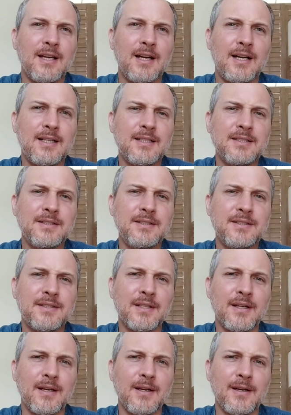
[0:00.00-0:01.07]
And
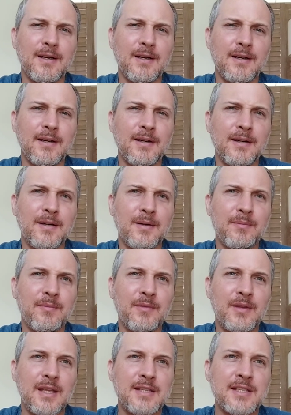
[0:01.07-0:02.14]

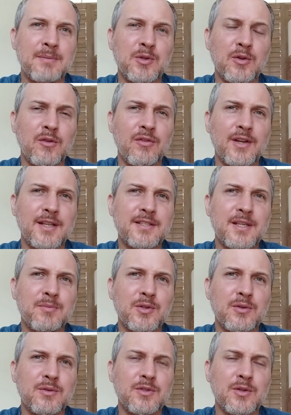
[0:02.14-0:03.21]
exception of an
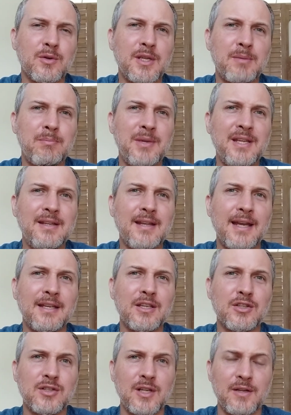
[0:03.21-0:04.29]
exception, so ich bin
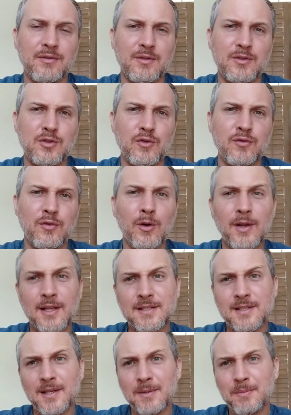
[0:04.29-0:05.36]
eingeschlafen. To fall
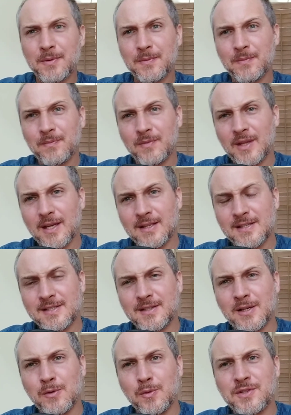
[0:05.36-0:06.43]
asleep, ja, is
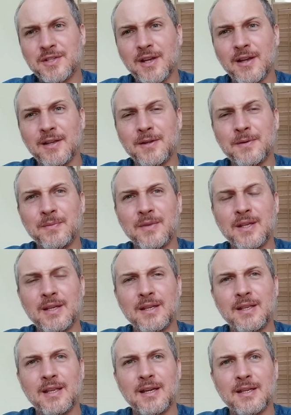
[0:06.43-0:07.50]
still with sein.
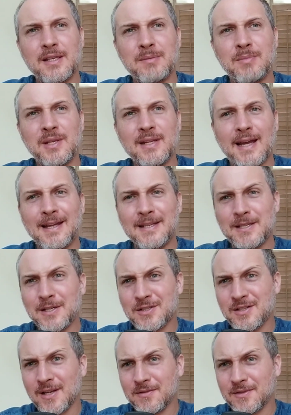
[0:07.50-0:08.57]
Ja, ich bin
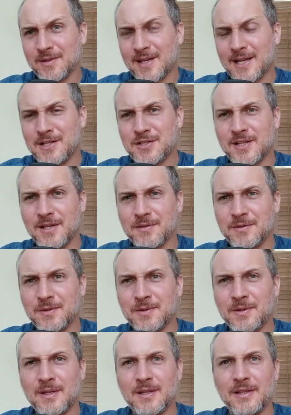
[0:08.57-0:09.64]
eingeschlafen.
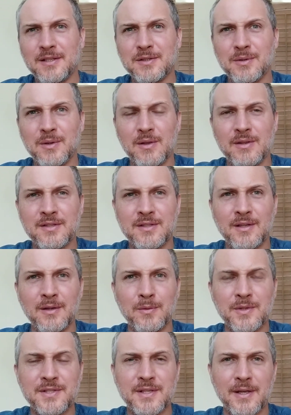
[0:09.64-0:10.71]
Einschlafen is
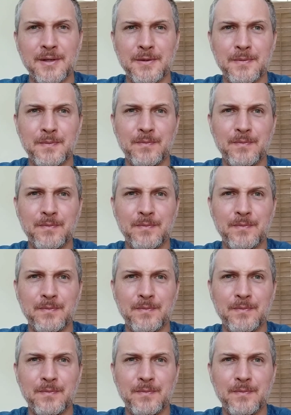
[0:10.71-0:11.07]
still with sein.